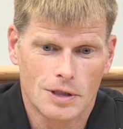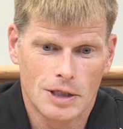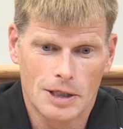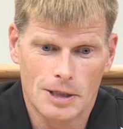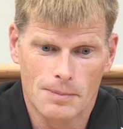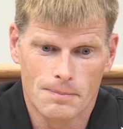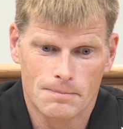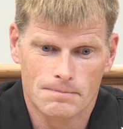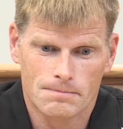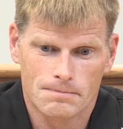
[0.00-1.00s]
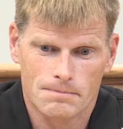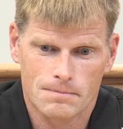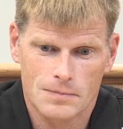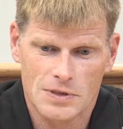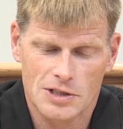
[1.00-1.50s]

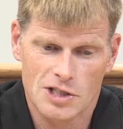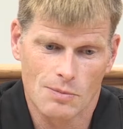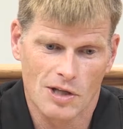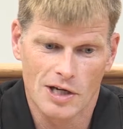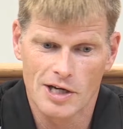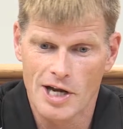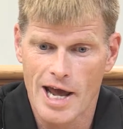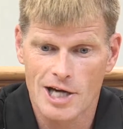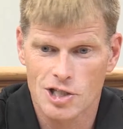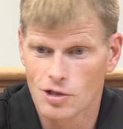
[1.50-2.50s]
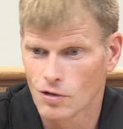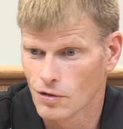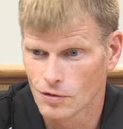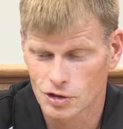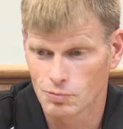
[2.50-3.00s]
some of the
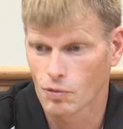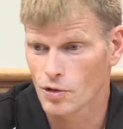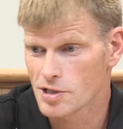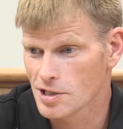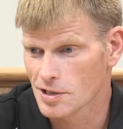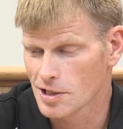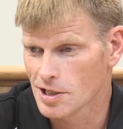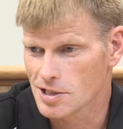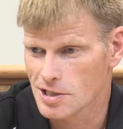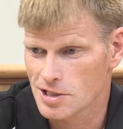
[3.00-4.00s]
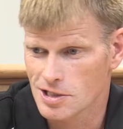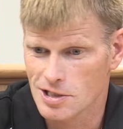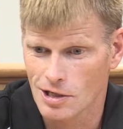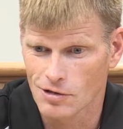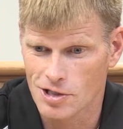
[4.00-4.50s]
national sports and things,
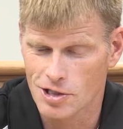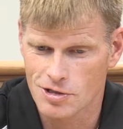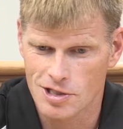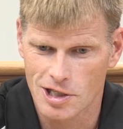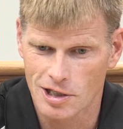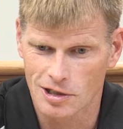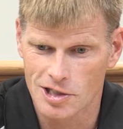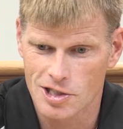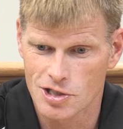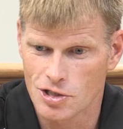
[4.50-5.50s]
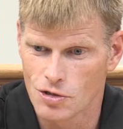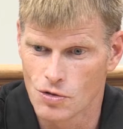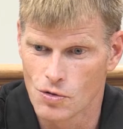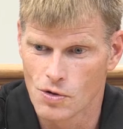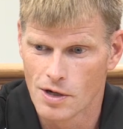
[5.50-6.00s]
it's always interesting to listen
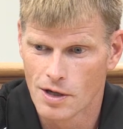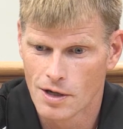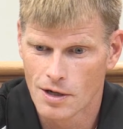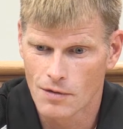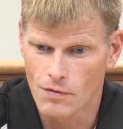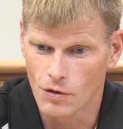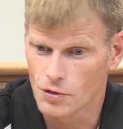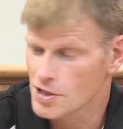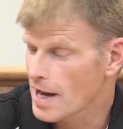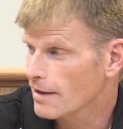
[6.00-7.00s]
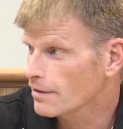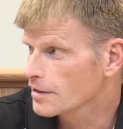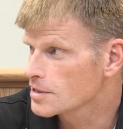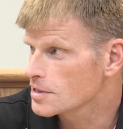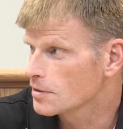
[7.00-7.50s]
to those
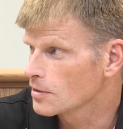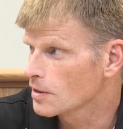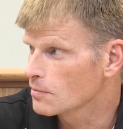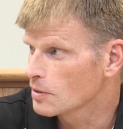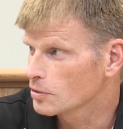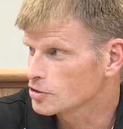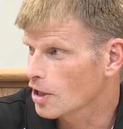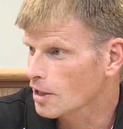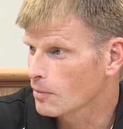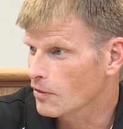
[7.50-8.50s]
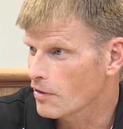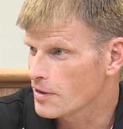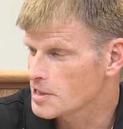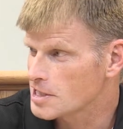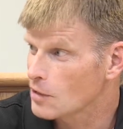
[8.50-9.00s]
athletes and people talk about the
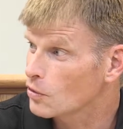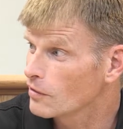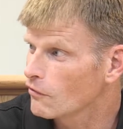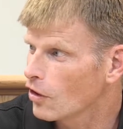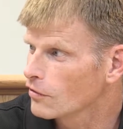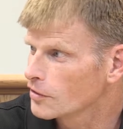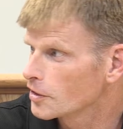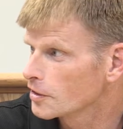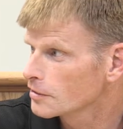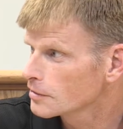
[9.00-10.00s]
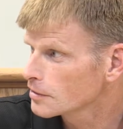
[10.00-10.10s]
things they were involved in